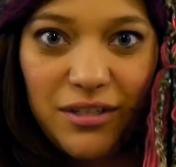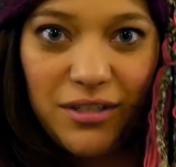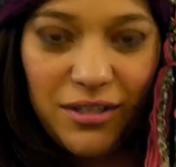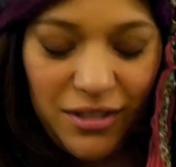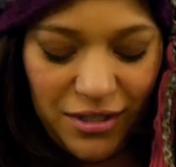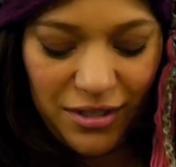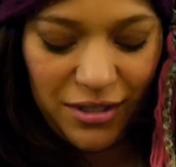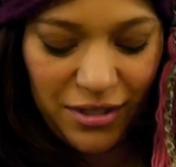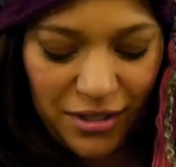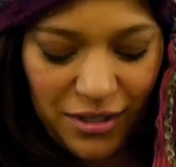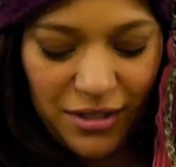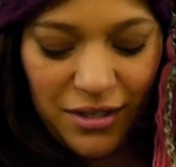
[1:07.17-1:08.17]

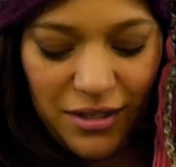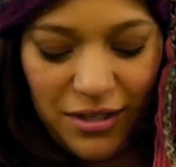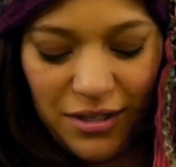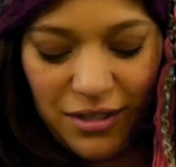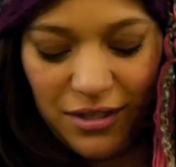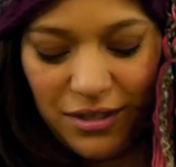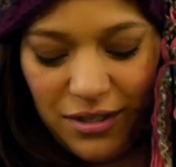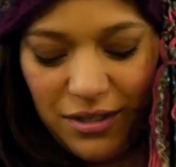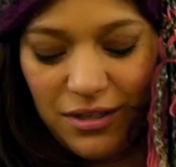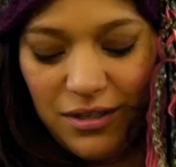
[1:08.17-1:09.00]
Nothing is said.